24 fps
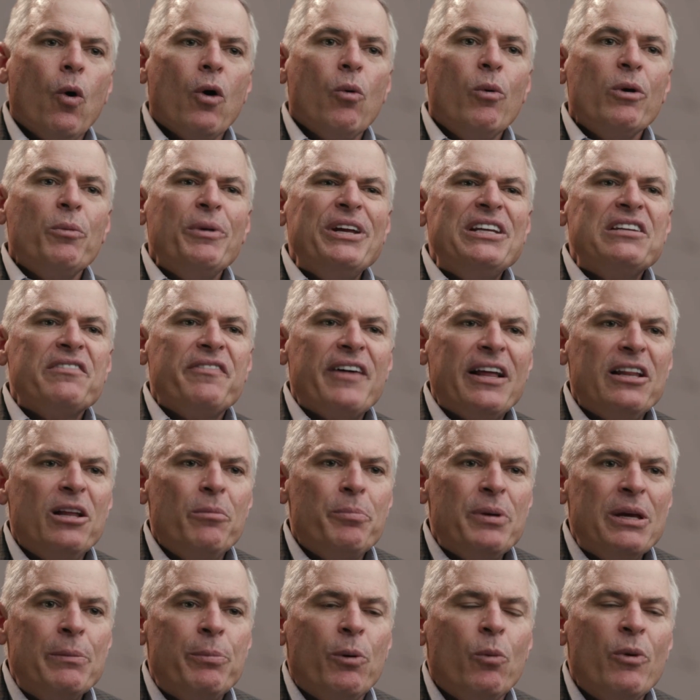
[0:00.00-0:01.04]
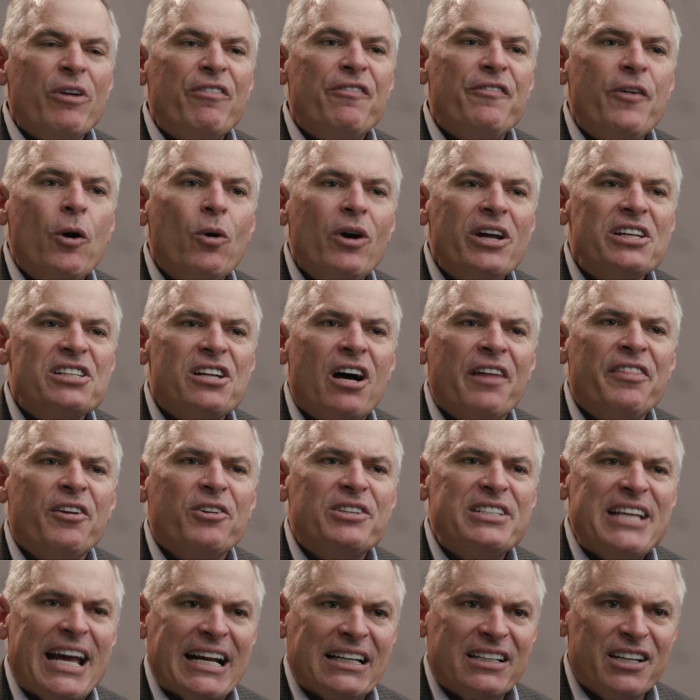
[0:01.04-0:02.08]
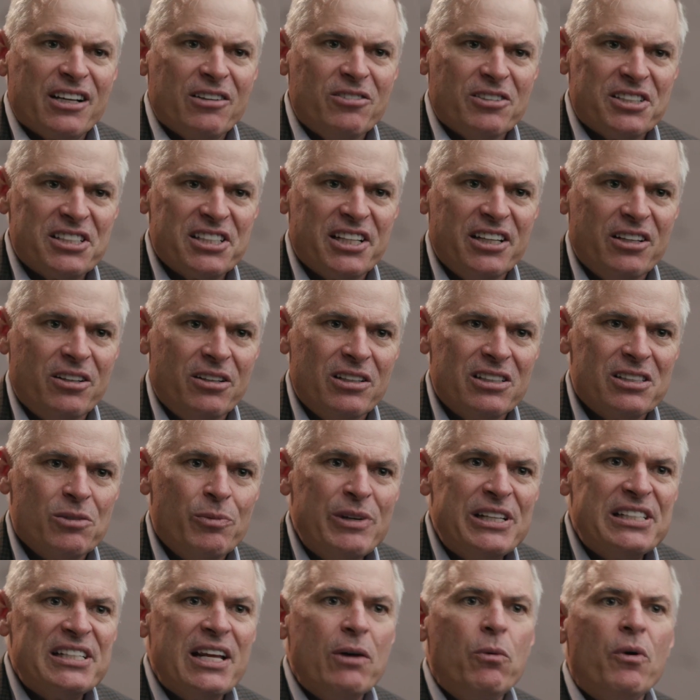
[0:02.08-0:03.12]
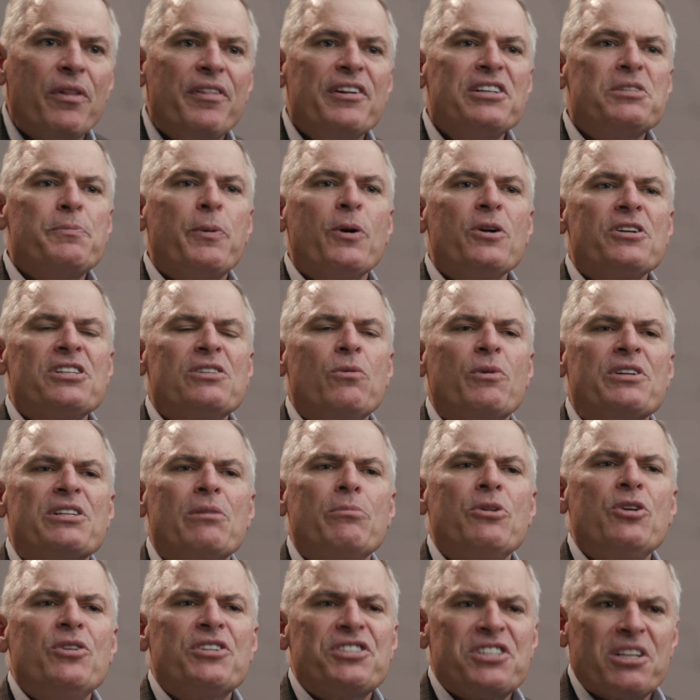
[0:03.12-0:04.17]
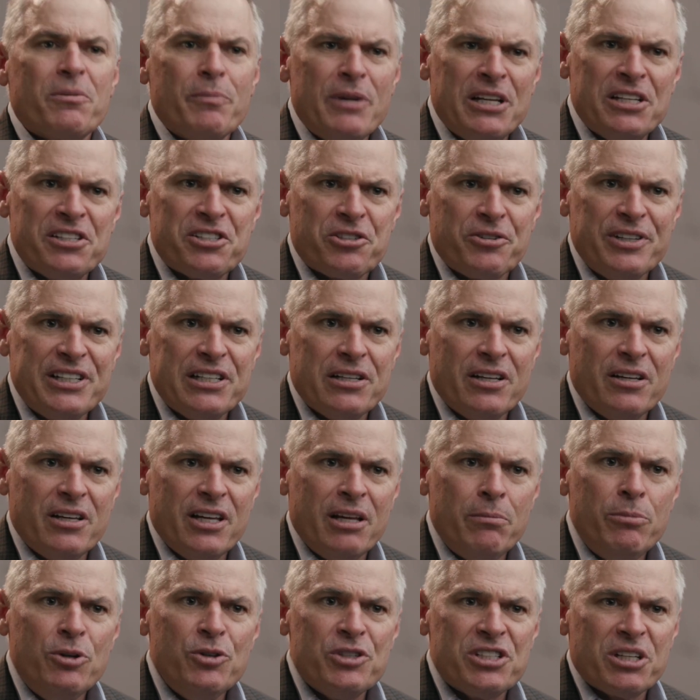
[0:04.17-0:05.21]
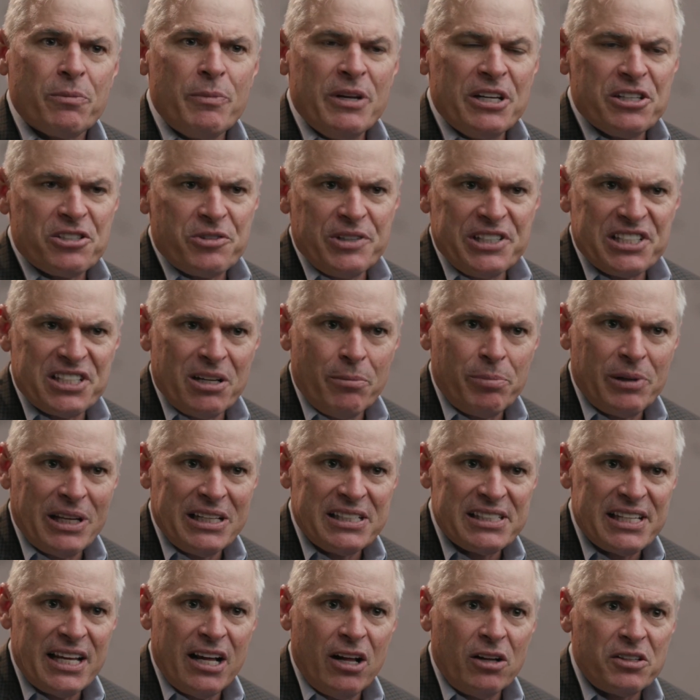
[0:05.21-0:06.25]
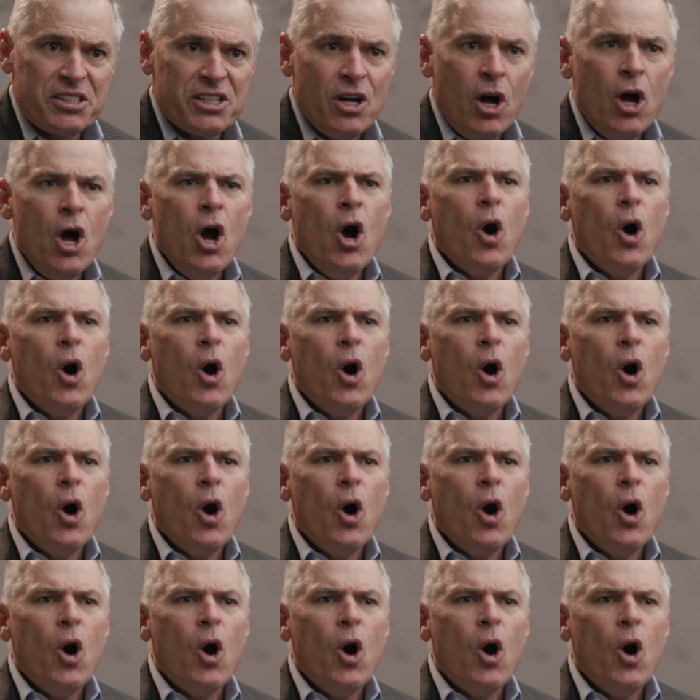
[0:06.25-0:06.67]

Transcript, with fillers: or when we develop people, we focus on their technical skills. We say, well, this person was in music ministry in music ministry someplace else,